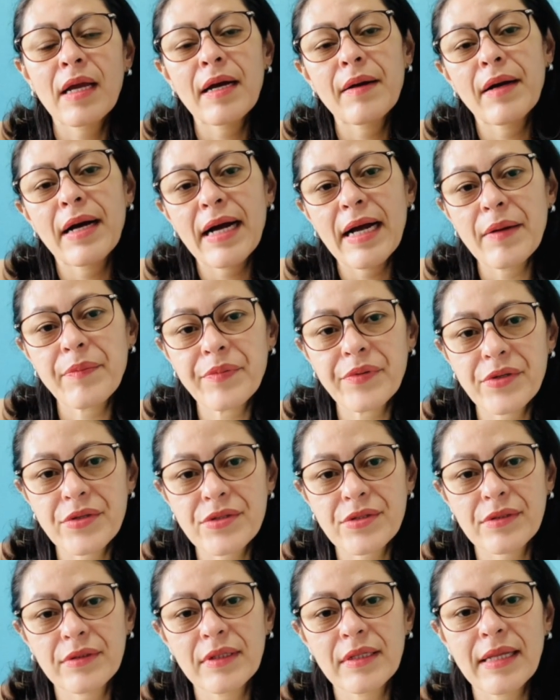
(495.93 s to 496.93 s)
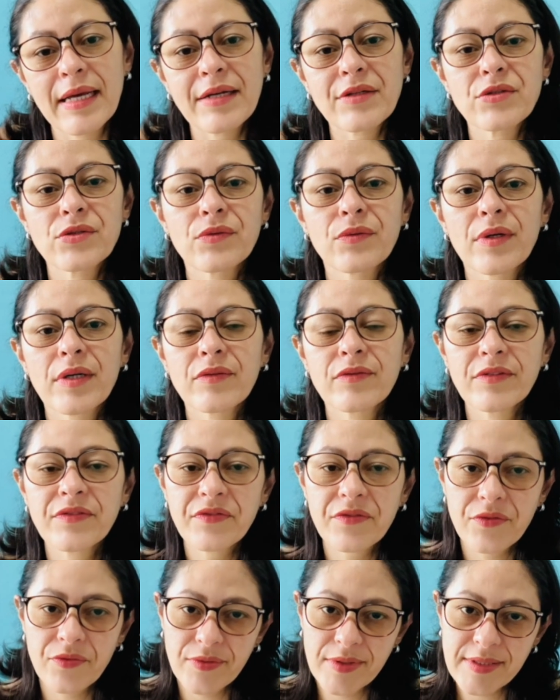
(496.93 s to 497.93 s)
I personally like to work
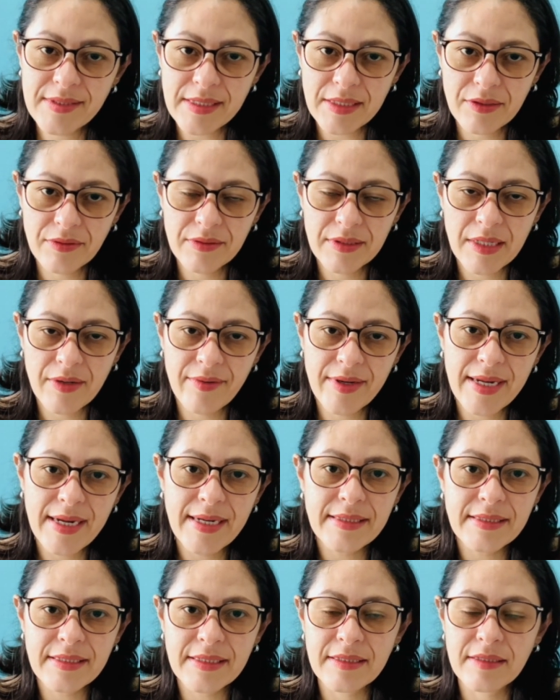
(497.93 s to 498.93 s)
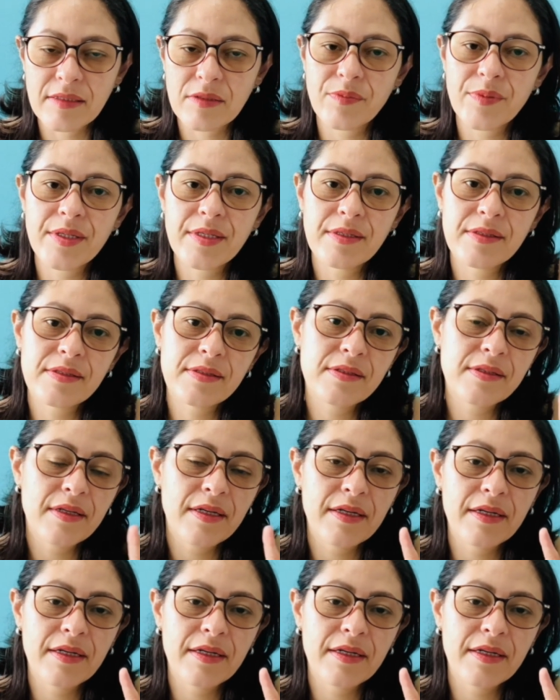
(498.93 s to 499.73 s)
with 3 secondary ideas because